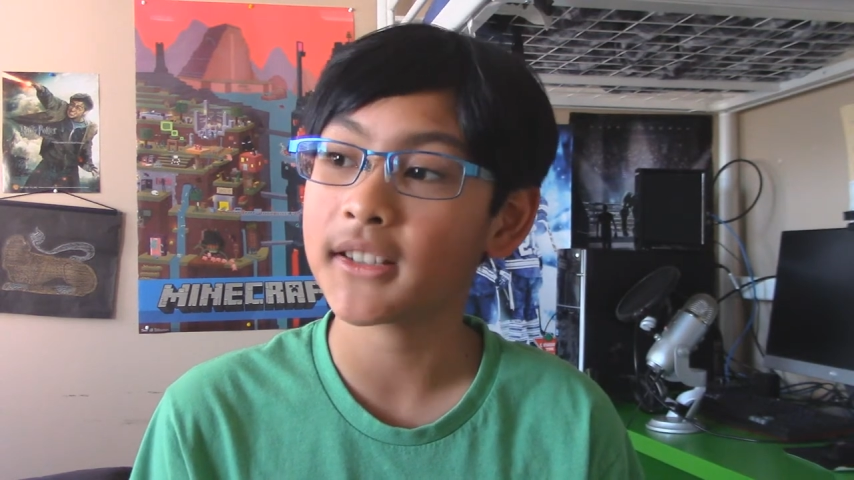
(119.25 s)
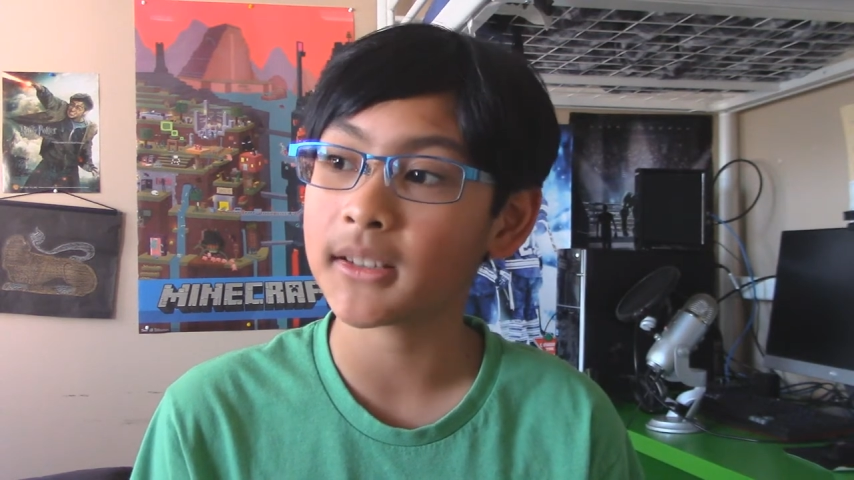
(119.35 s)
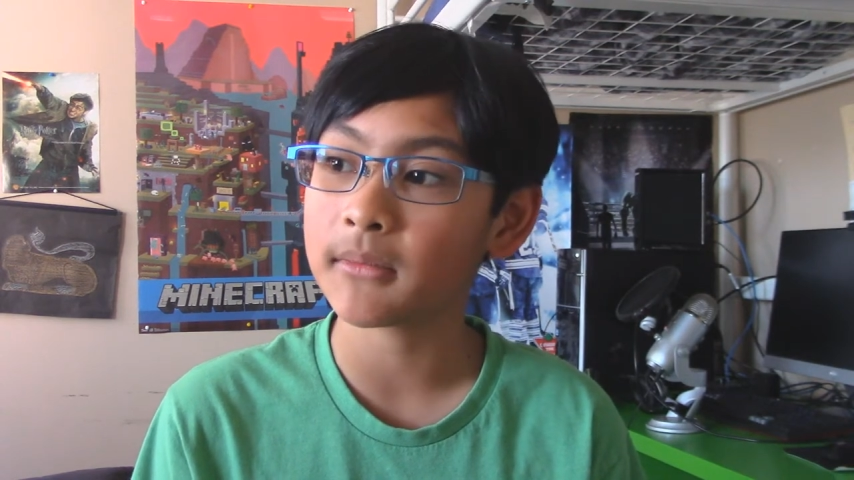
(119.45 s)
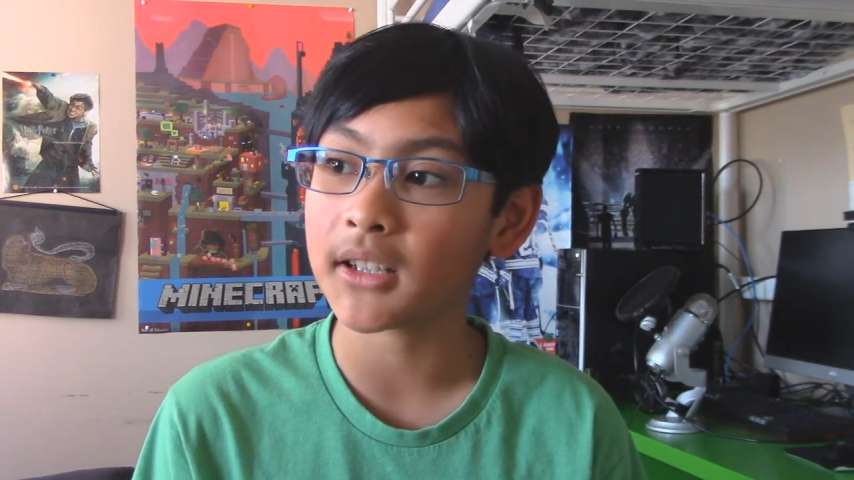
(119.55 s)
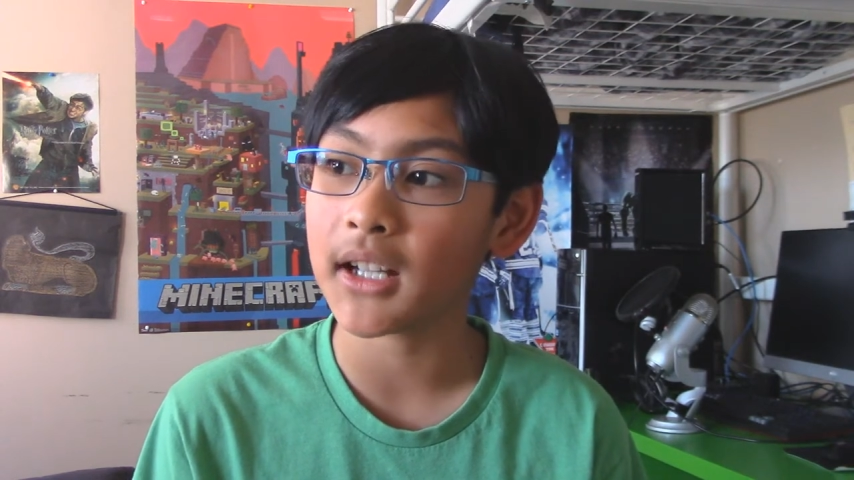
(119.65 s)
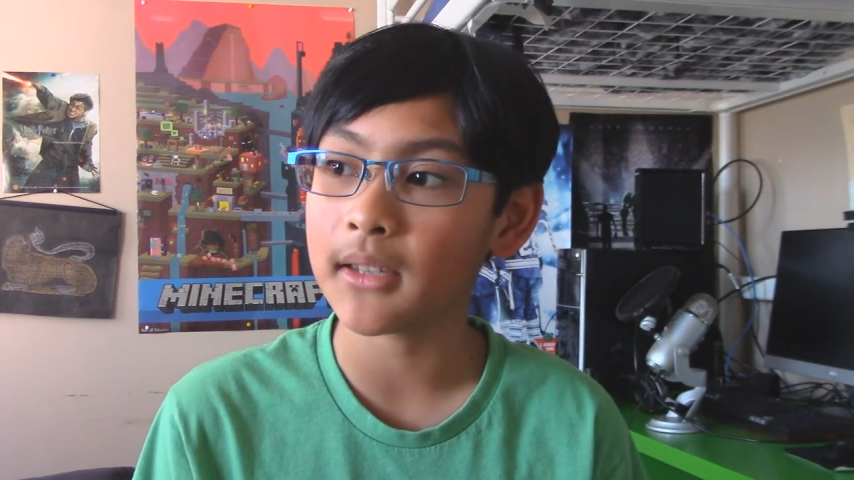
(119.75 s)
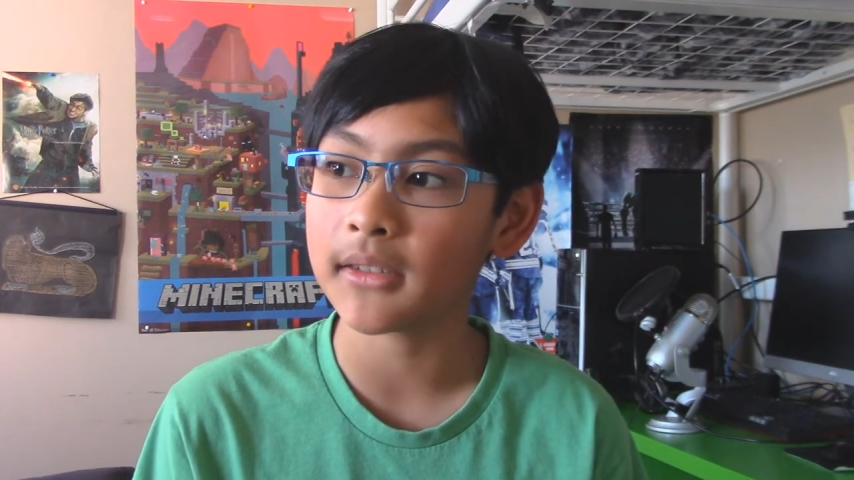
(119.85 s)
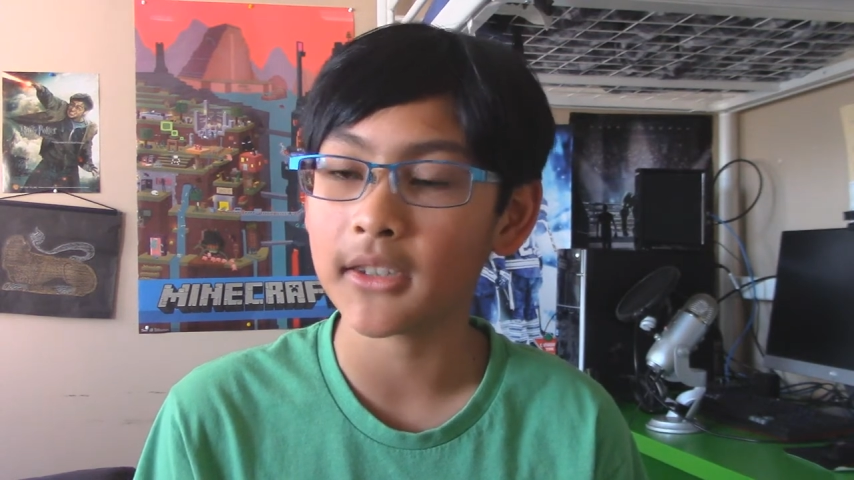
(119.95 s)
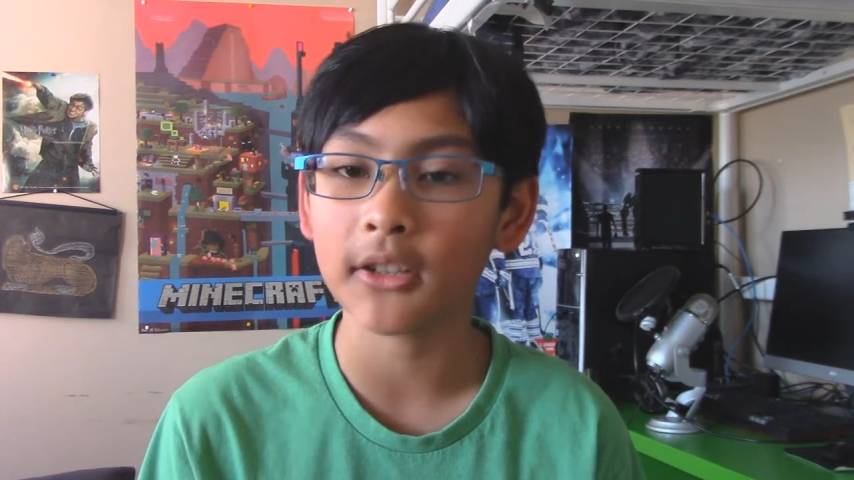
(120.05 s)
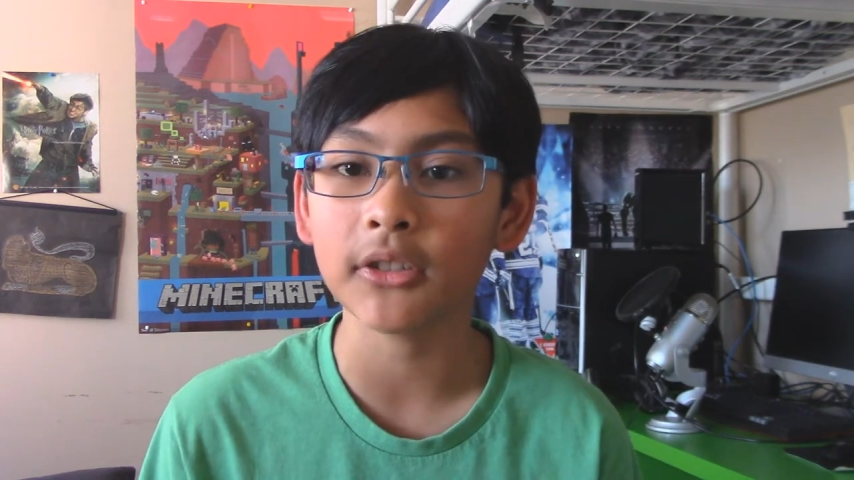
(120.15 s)
sometimes
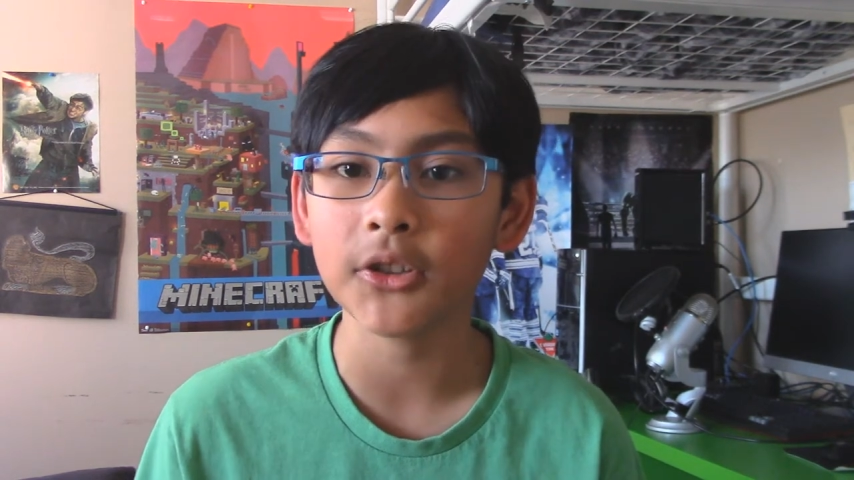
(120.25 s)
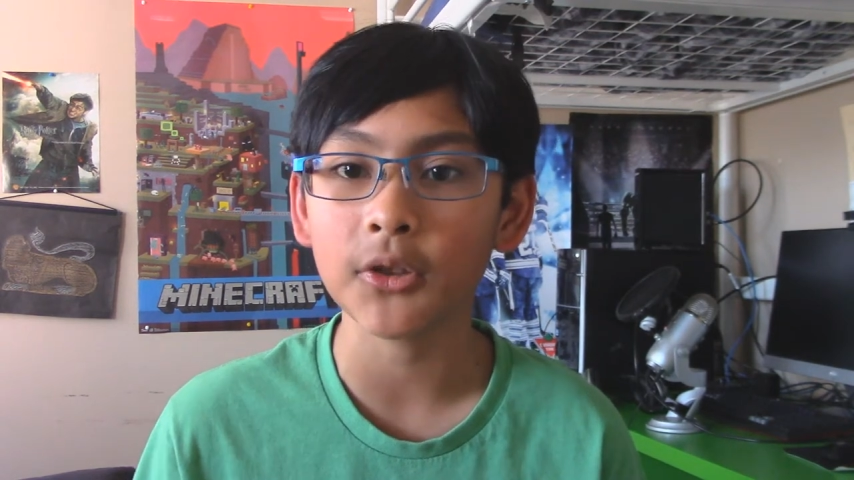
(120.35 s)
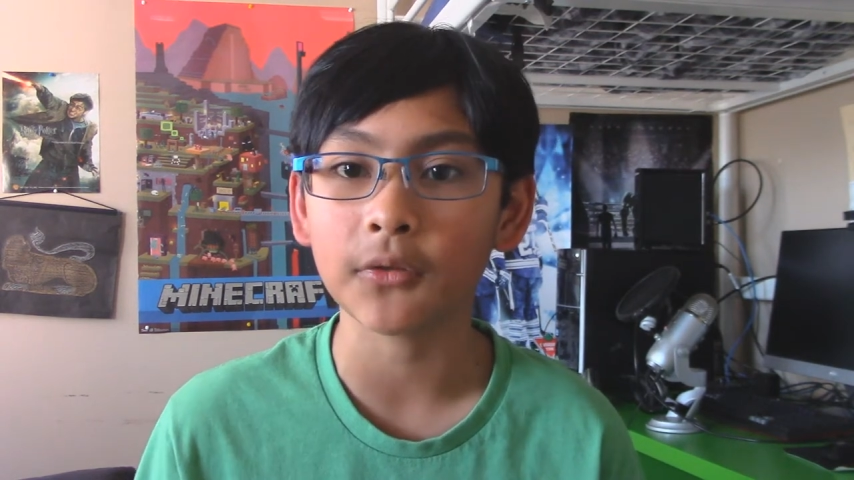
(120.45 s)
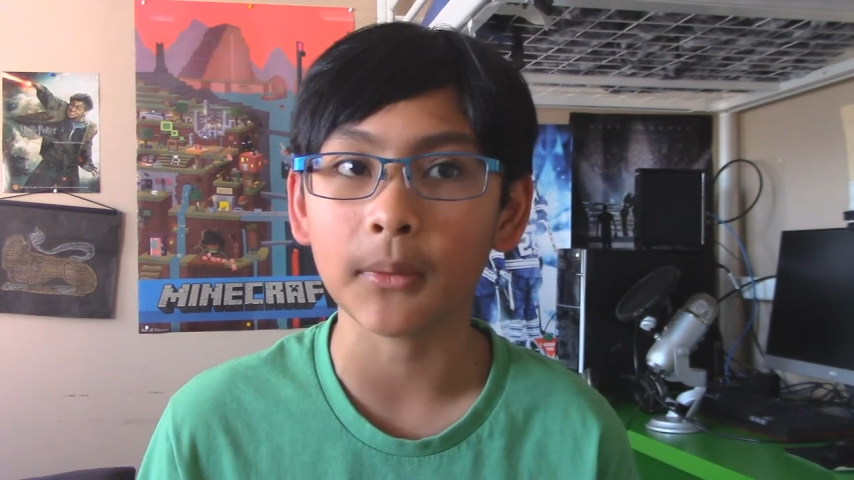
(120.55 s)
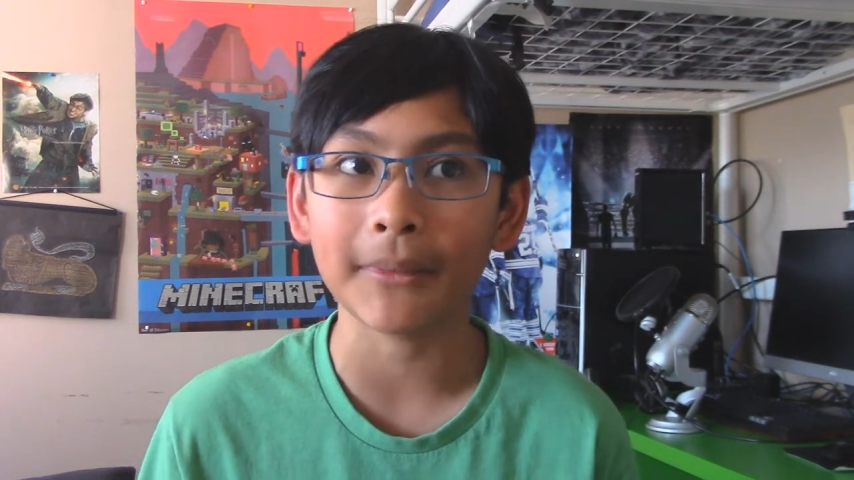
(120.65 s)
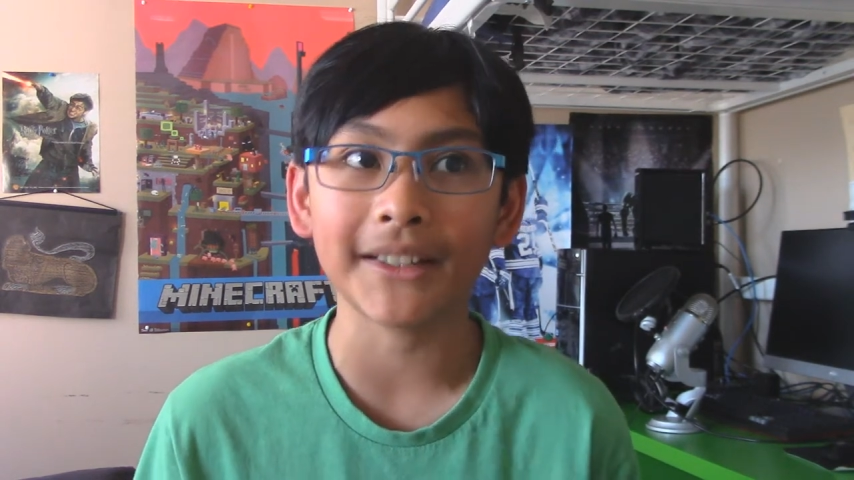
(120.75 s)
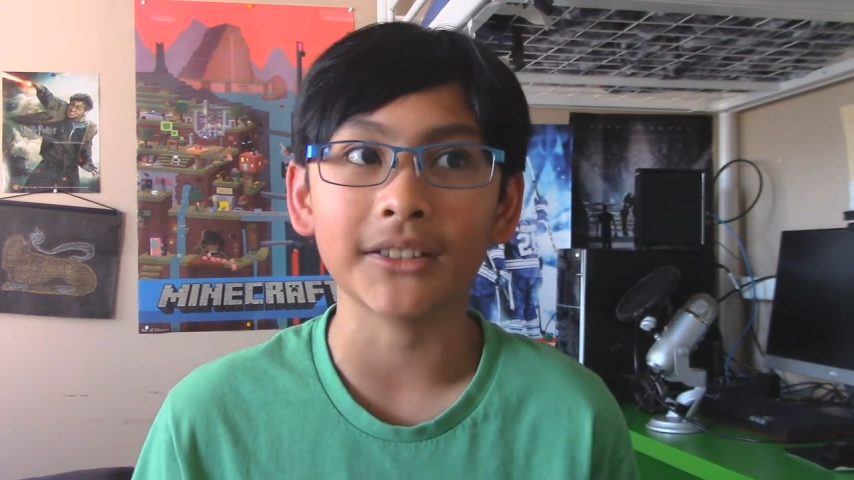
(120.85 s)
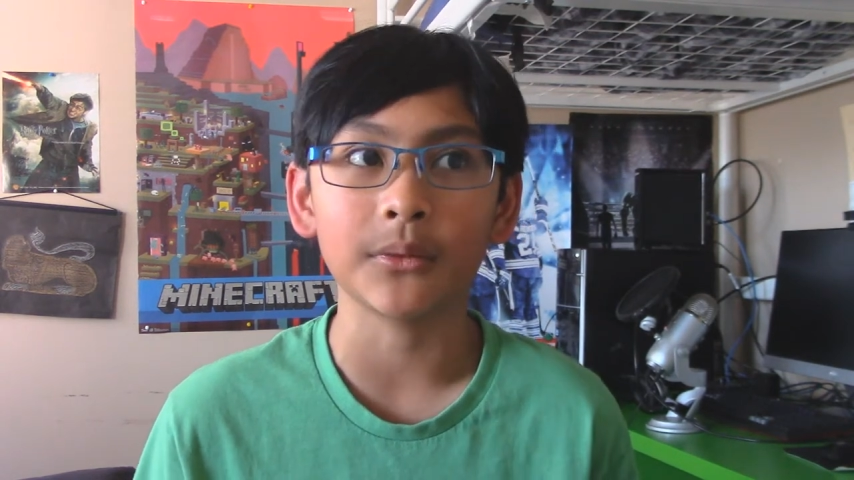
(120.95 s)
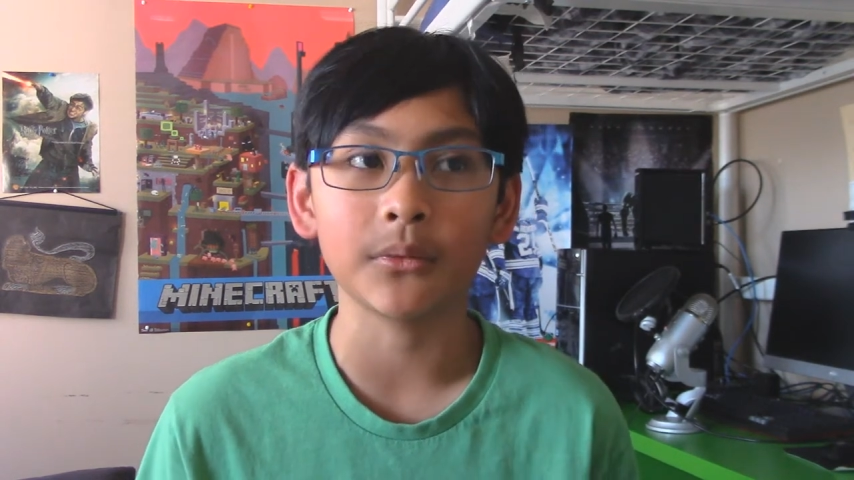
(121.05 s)
that they only do it from like